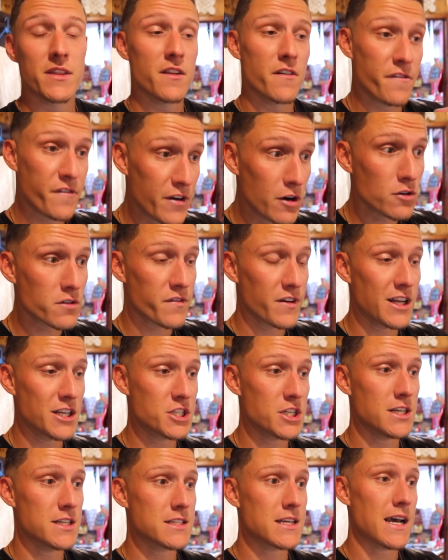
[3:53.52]
in the field
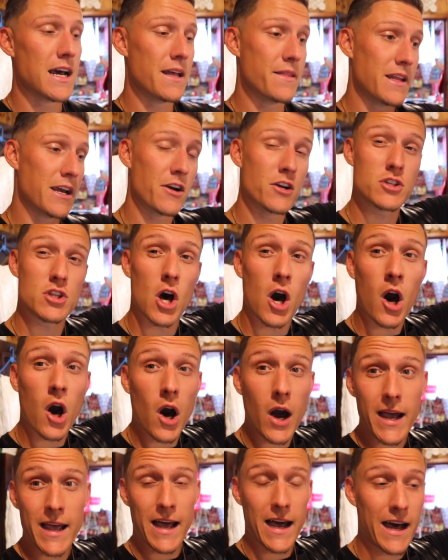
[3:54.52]
villages, and there is the
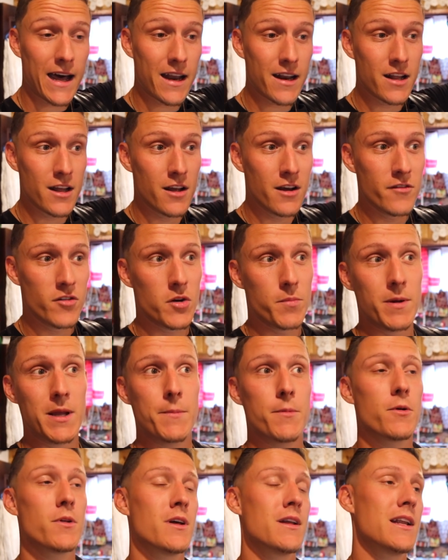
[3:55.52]
high hat for the
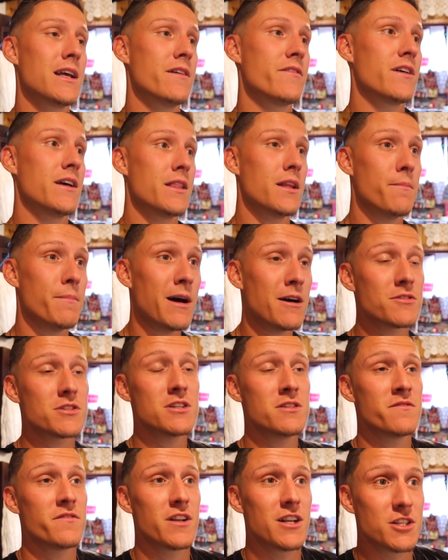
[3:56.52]
people that live in the
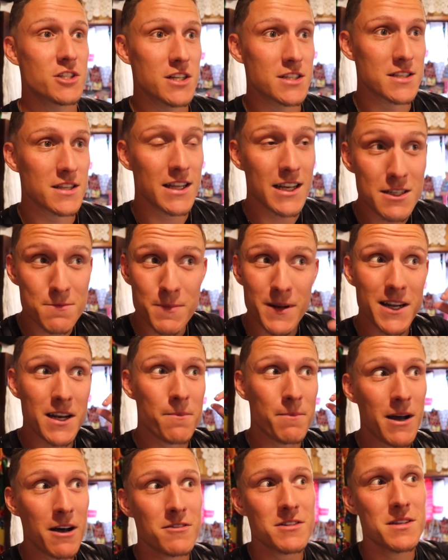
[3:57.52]
mountain villages. This
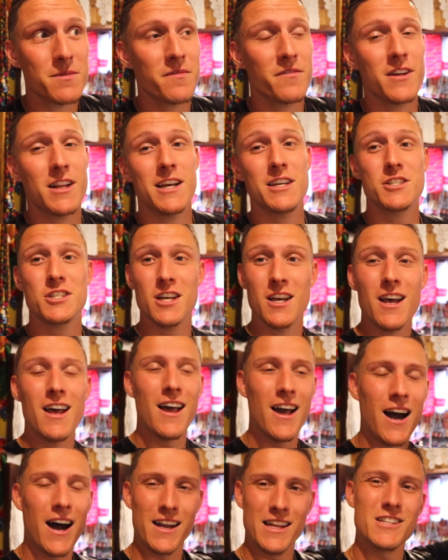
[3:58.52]
being a mountain village,
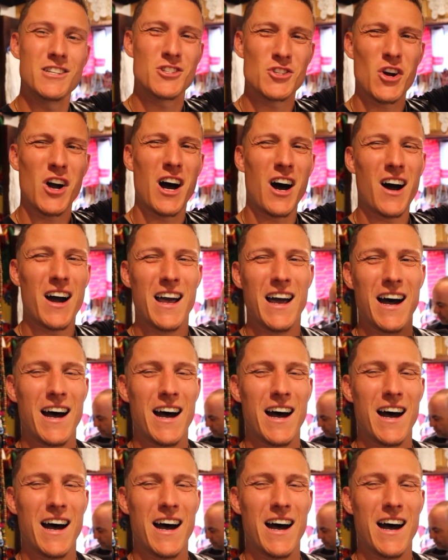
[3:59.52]
I need to try a high